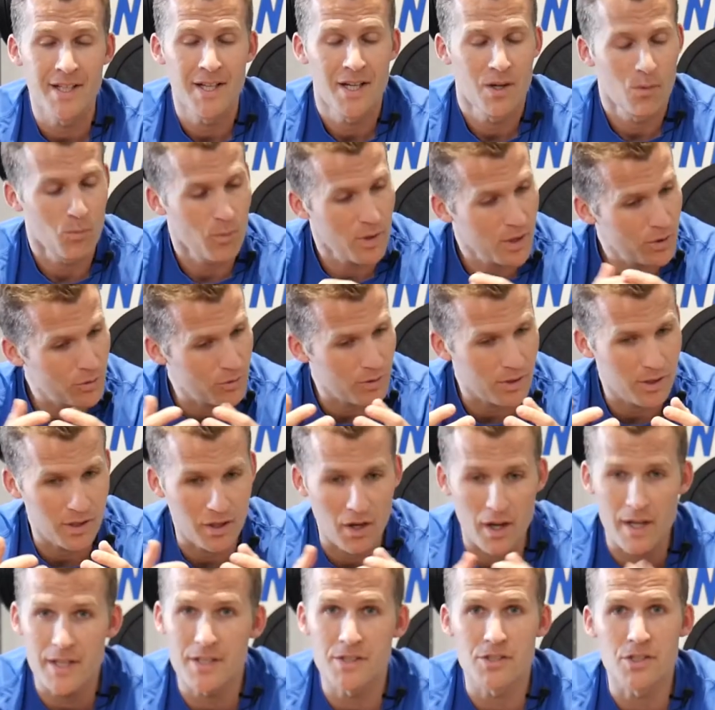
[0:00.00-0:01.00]
well,
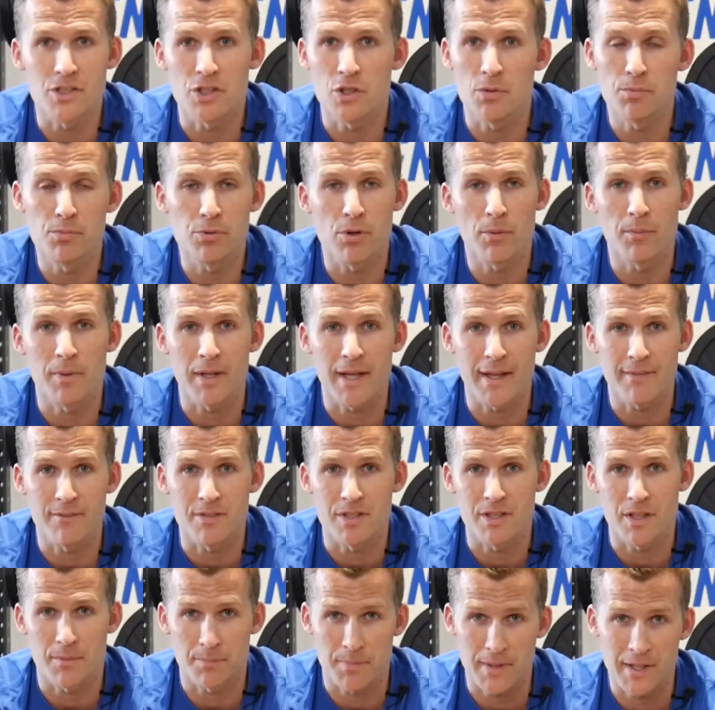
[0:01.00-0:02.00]
guys, you probably
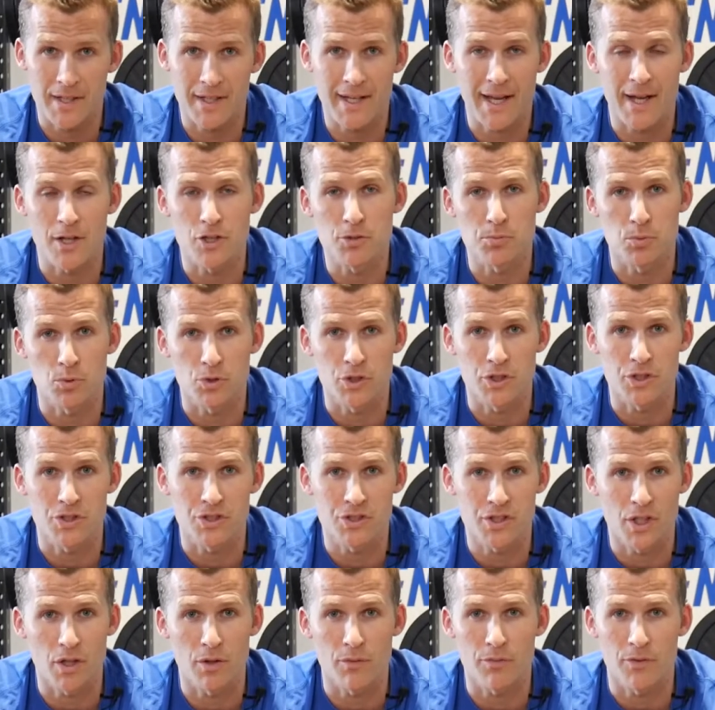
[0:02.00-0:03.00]
haven't been accountable to
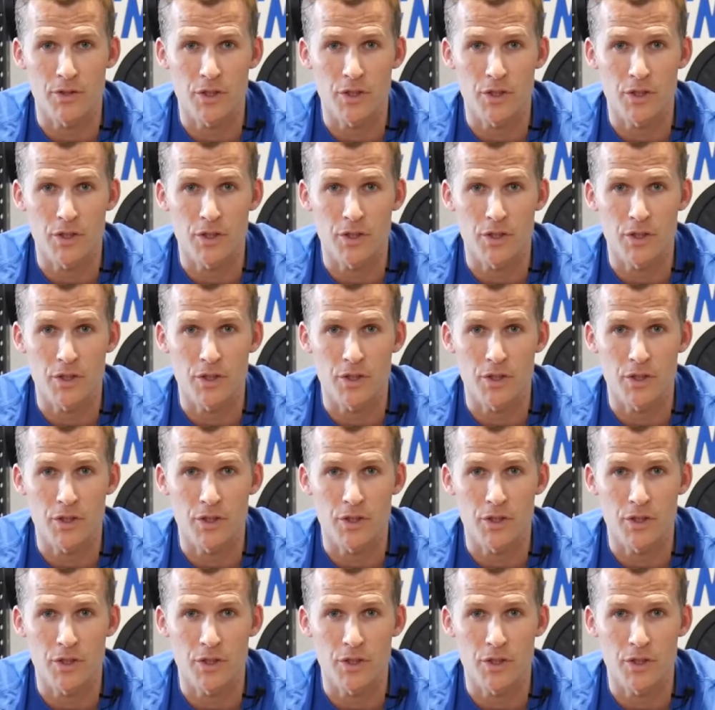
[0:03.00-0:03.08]
yourself,